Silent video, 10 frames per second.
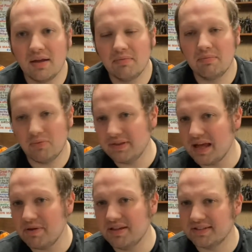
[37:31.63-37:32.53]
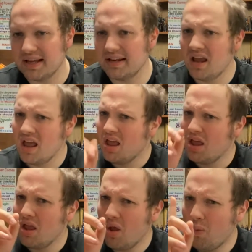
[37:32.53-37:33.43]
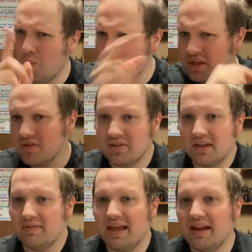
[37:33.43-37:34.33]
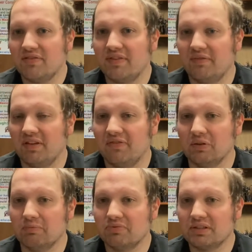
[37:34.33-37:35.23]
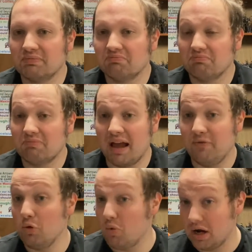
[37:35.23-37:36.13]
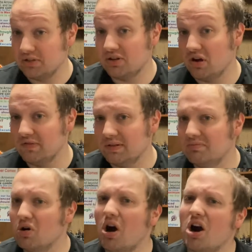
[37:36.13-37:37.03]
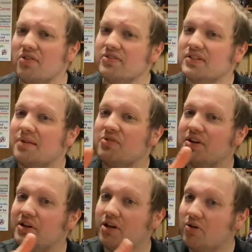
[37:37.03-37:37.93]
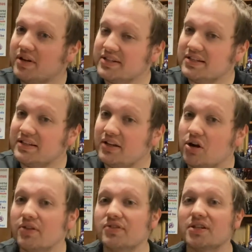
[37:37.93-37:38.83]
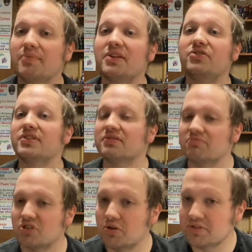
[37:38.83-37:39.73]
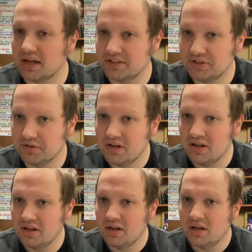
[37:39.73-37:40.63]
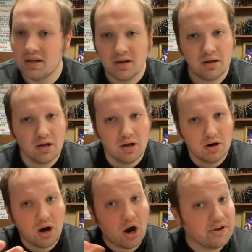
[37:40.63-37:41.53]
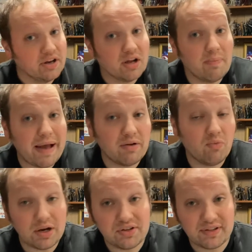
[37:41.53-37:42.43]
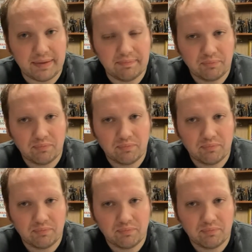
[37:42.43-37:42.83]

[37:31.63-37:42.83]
But with that being said, what do you think of the Addams Family films? Have you watched all of them? Are there some you didn't know existed? Are there some that you just chose not to? Are you going to go back and watch them?